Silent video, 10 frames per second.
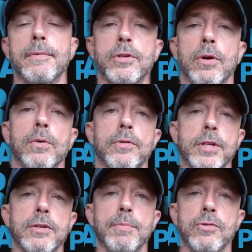So
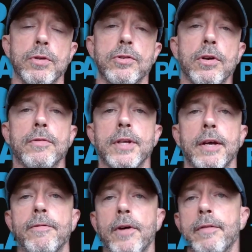6 months reserves
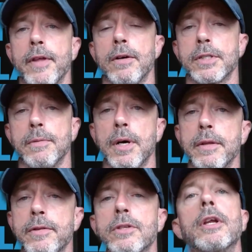at $5,000 a
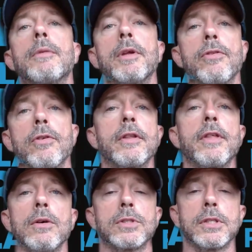month is going to be
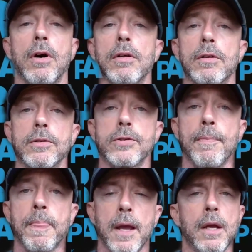$30,000.
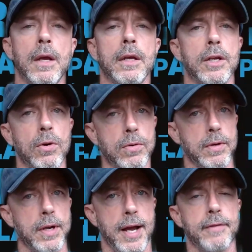You don't
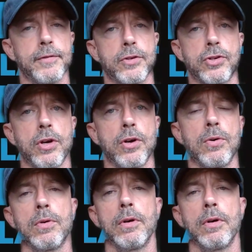have to show,